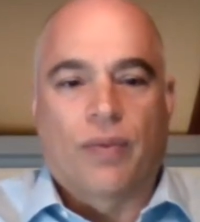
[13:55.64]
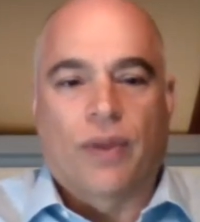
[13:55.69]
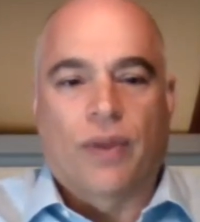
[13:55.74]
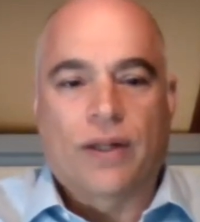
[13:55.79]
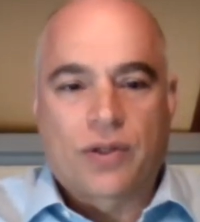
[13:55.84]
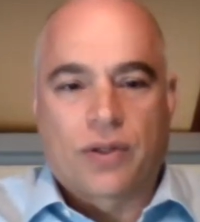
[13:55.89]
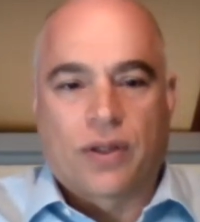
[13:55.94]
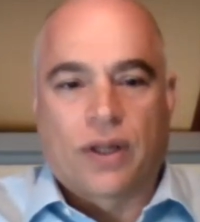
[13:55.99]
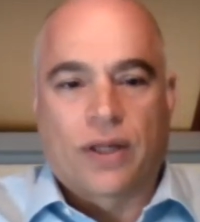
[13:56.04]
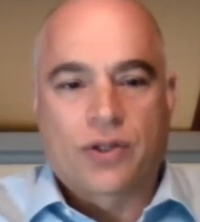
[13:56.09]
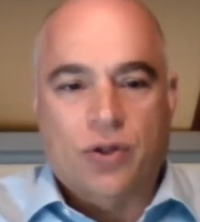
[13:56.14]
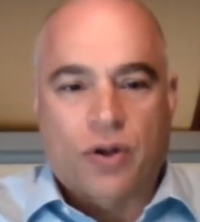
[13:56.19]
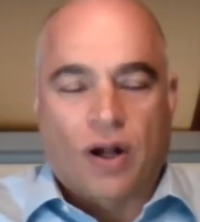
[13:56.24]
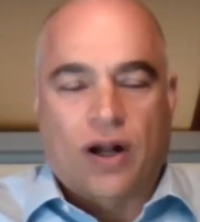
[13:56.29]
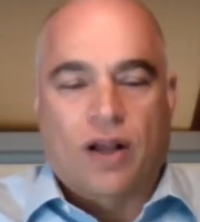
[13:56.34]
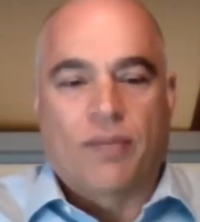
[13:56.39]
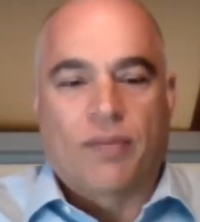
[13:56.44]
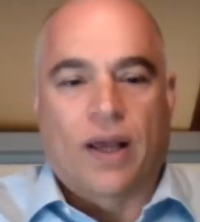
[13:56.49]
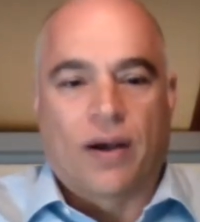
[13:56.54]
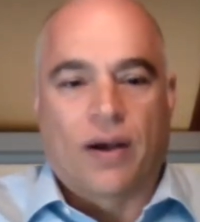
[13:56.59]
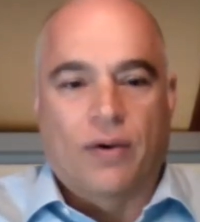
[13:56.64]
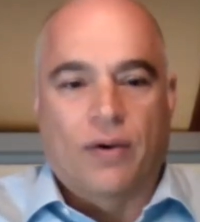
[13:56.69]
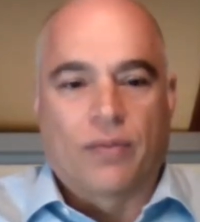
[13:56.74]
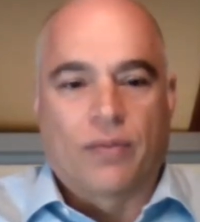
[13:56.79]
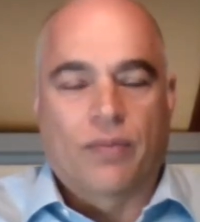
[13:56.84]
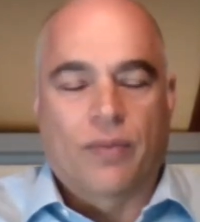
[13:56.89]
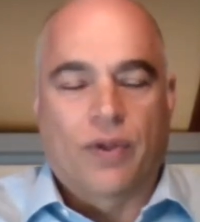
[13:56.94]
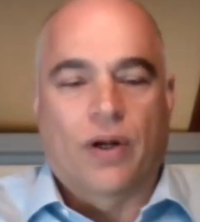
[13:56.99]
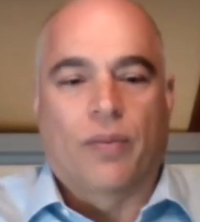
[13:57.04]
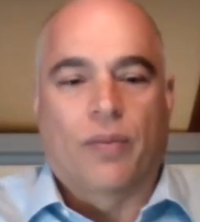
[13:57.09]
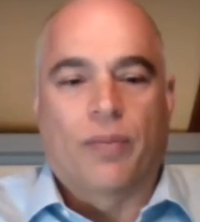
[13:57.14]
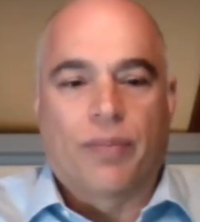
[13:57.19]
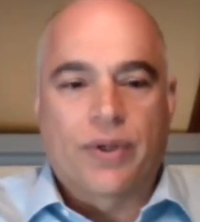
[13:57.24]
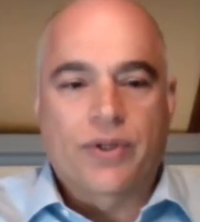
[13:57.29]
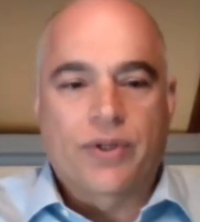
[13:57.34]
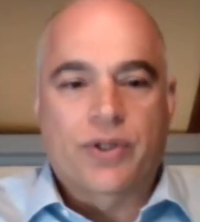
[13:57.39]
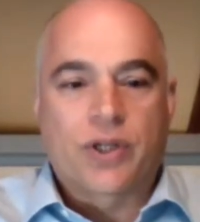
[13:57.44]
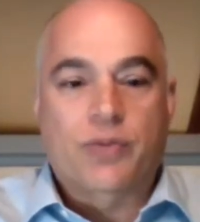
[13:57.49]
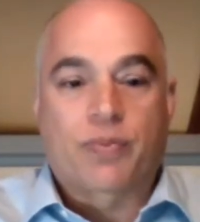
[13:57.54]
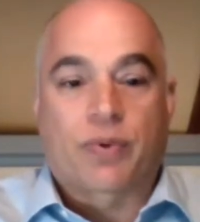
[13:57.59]
let's talk about,
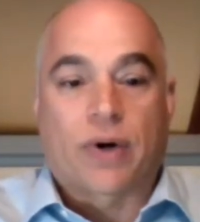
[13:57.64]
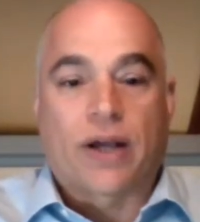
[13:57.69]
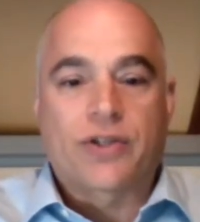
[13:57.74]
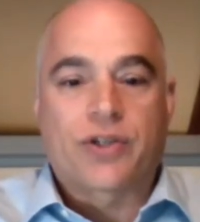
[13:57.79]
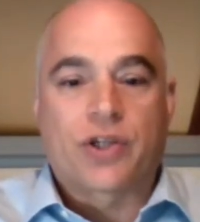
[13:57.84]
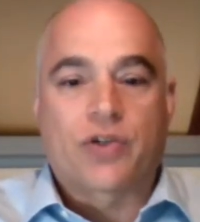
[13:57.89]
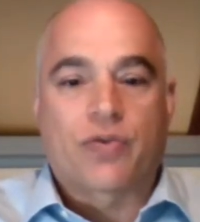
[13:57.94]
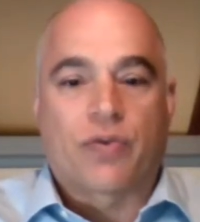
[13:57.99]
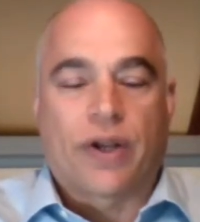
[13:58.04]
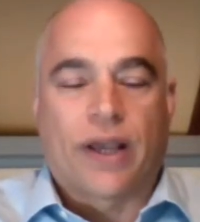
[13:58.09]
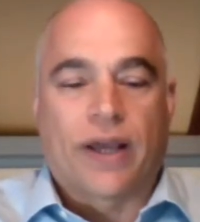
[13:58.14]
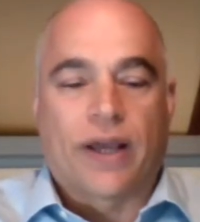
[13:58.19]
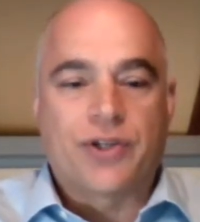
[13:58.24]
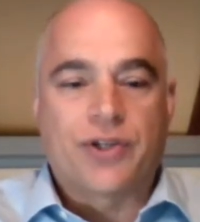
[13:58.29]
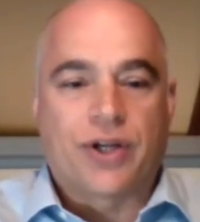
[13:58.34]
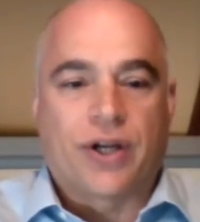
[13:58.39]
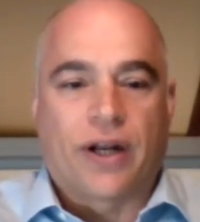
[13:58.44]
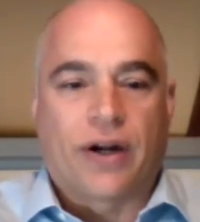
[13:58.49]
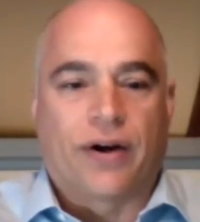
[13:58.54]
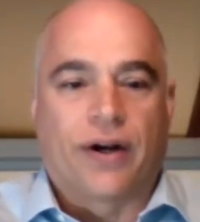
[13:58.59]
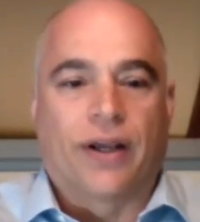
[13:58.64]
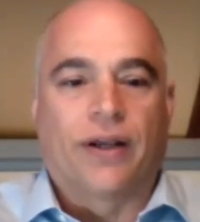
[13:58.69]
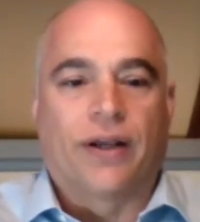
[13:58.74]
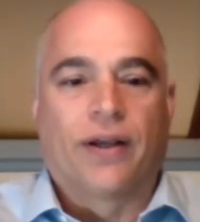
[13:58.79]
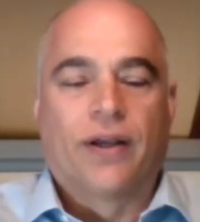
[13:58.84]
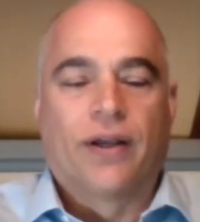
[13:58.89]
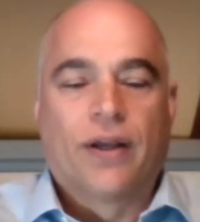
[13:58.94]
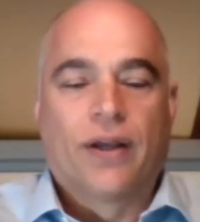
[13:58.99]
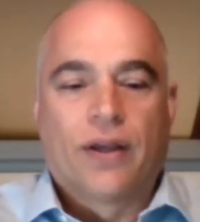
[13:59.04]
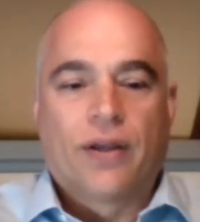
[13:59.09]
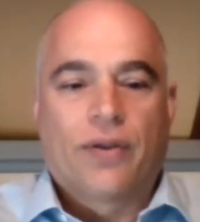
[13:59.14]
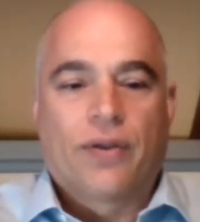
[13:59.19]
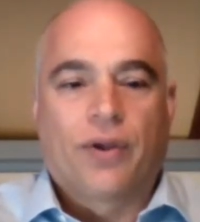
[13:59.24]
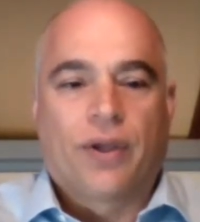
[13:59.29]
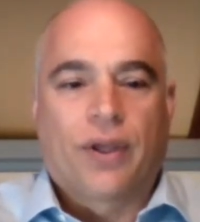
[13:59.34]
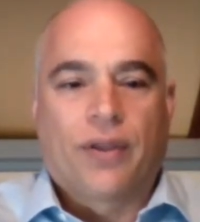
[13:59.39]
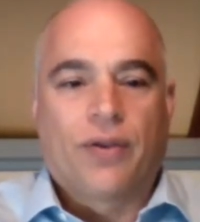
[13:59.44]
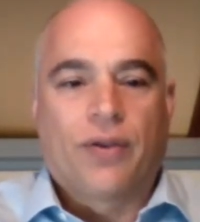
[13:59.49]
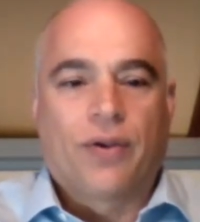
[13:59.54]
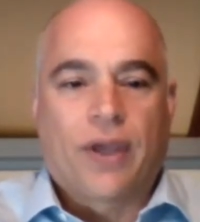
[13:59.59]
business process reengineering.
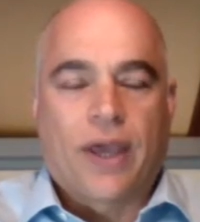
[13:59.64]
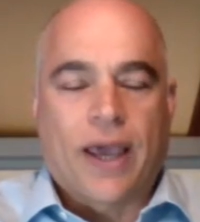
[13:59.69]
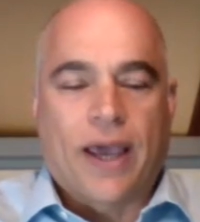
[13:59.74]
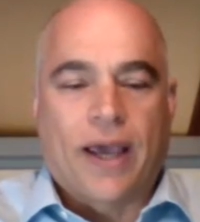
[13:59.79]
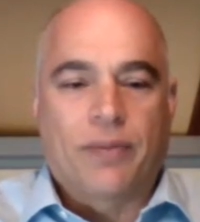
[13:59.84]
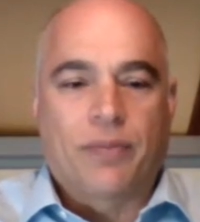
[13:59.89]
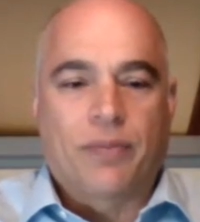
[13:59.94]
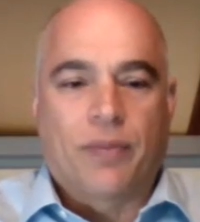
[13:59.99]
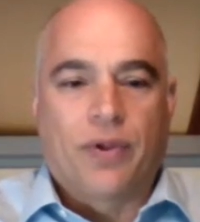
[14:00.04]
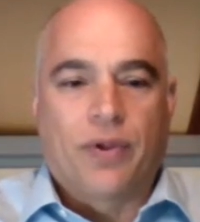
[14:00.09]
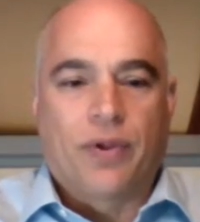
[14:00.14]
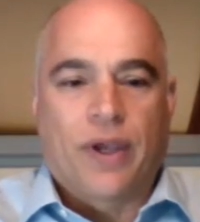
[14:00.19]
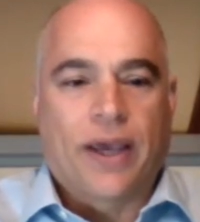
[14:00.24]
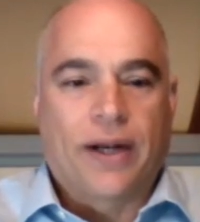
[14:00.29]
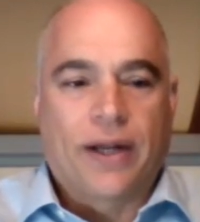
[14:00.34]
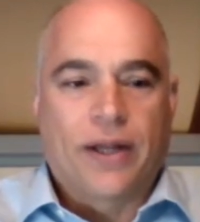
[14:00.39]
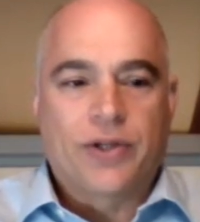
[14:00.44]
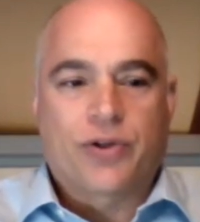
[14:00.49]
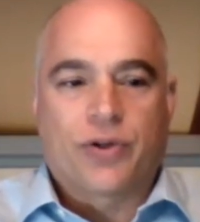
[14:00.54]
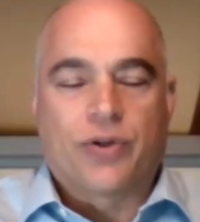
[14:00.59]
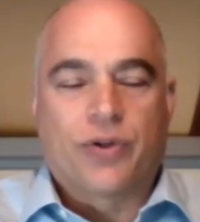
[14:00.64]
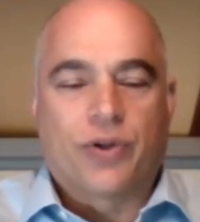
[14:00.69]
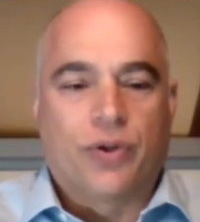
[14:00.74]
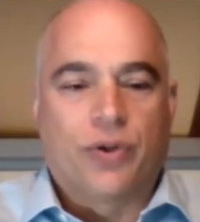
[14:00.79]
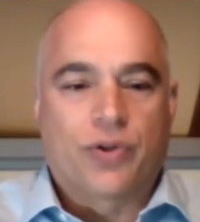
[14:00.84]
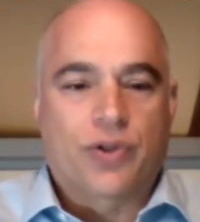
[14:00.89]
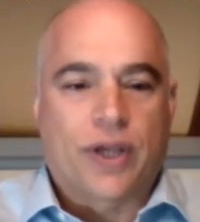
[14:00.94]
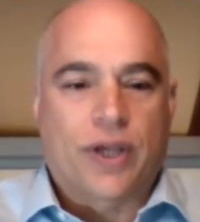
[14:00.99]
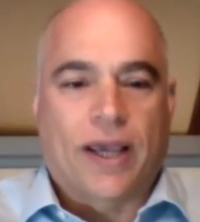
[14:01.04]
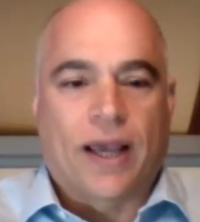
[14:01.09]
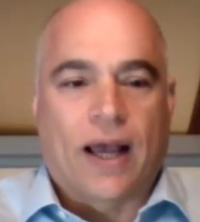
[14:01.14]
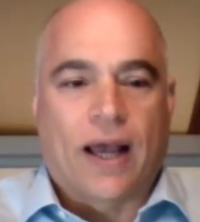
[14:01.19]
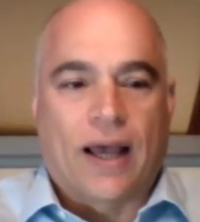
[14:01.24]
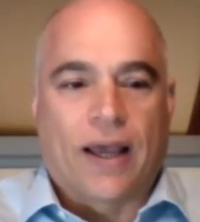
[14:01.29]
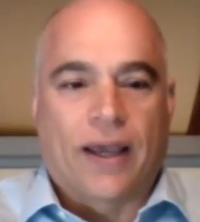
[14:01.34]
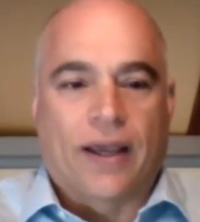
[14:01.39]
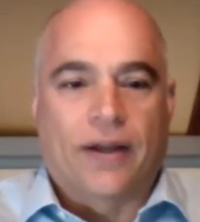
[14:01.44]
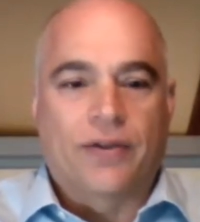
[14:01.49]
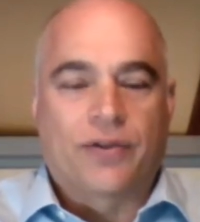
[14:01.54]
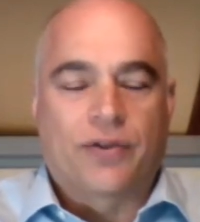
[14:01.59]
You can't introduce
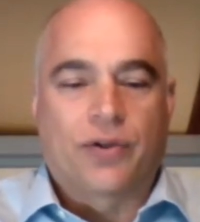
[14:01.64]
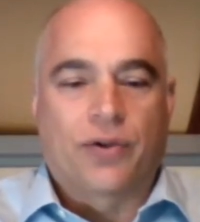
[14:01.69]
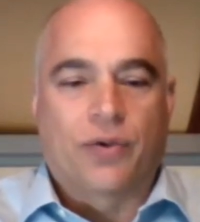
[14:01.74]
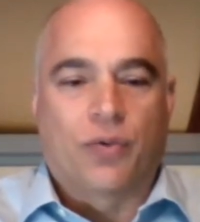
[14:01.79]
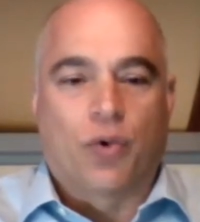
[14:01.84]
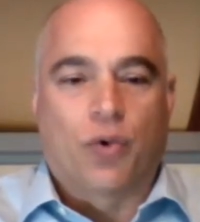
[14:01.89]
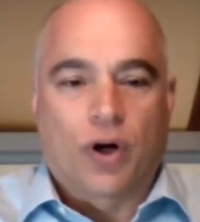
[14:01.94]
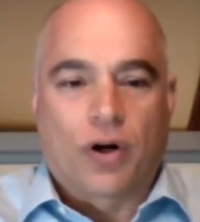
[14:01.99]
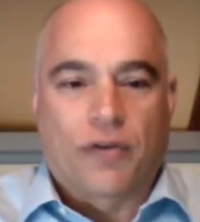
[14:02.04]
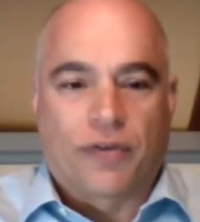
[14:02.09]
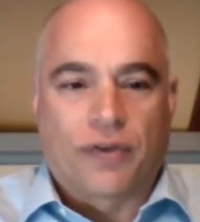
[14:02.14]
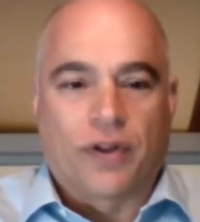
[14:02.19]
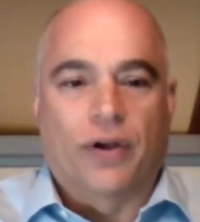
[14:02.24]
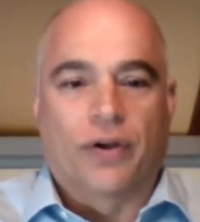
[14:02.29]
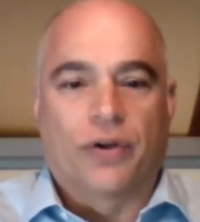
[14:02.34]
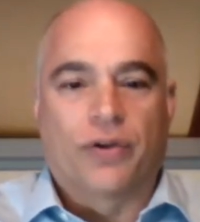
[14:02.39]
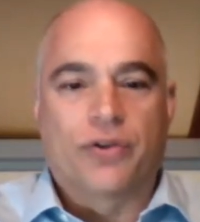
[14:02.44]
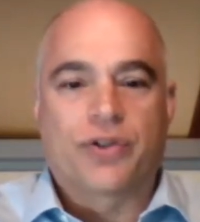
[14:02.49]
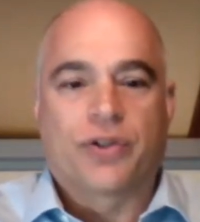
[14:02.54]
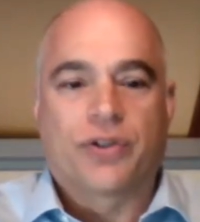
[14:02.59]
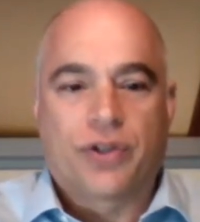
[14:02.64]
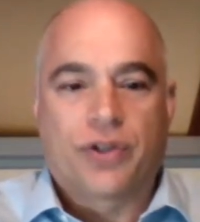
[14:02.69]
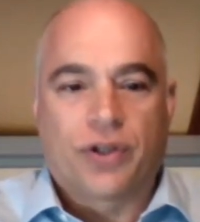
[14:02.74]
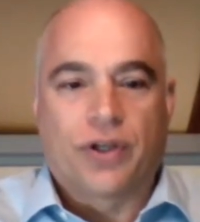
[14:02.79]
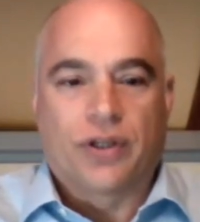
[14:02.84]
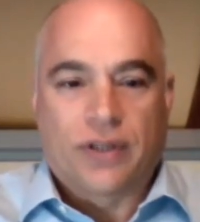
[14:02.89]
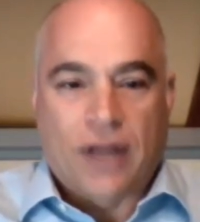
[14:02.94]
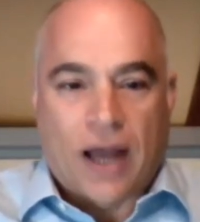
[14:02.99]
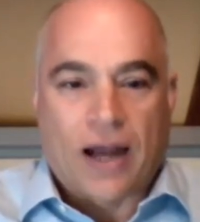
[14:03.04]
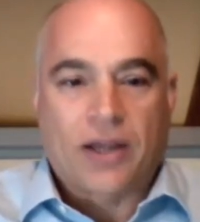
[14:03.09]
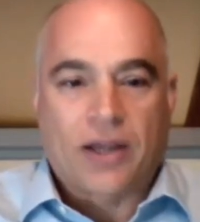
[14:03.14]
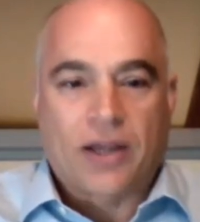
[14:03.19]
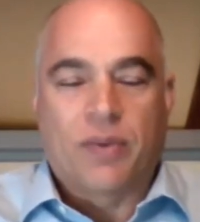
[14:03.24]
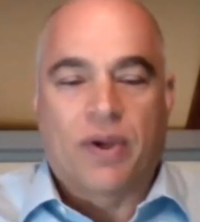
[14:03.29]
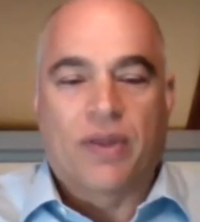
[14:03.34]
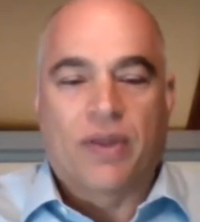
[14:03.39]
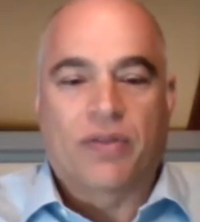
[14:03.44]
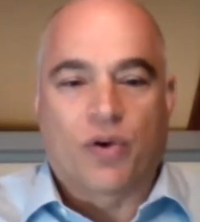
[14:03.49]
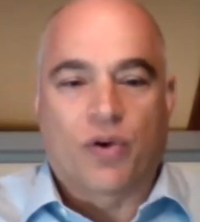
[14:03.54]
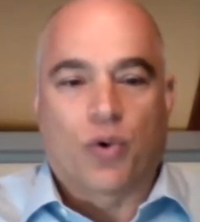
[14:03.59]
AI into workflows until you
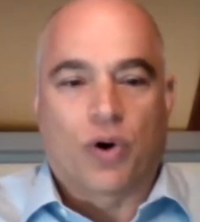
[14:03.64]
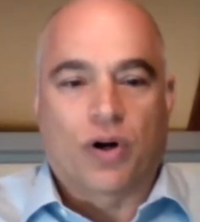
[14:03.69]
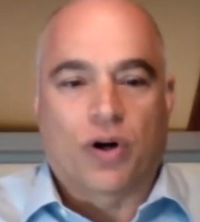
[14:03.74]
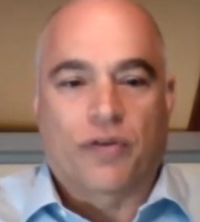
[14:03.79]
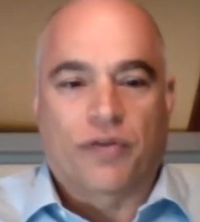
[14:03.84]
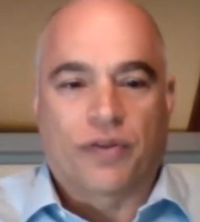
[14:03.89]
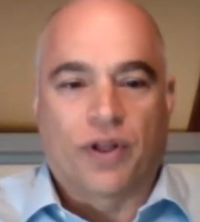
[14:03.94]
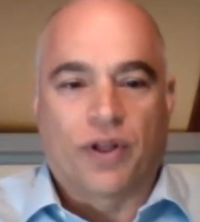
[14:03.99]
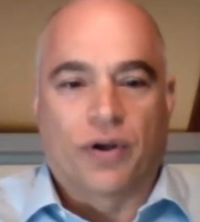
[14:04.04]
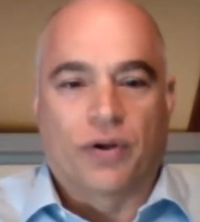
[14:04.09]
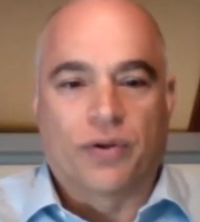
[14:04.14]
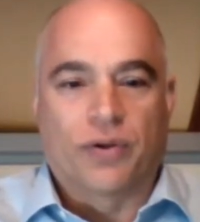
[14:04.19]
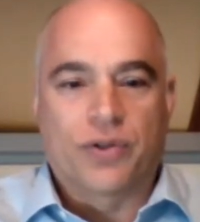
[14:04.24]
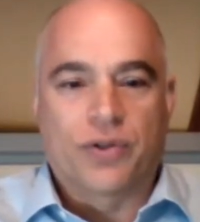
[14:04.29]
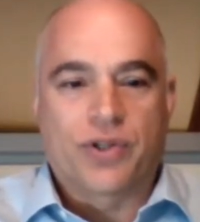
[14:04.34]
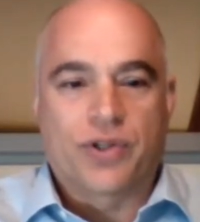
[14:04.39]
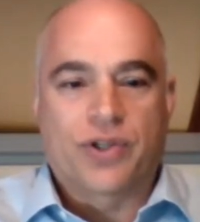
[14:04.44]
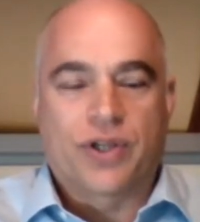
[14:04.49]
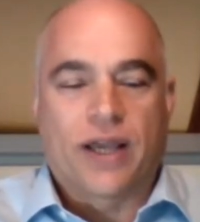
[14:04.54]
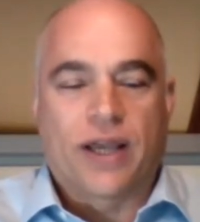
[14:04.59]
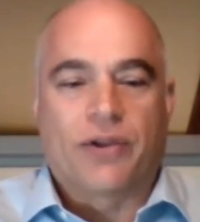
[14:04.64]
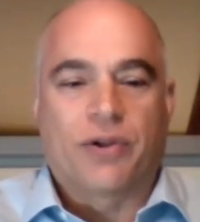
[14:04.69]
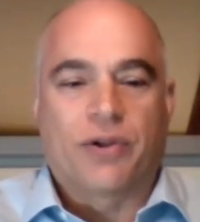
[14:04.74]
document the workflows and see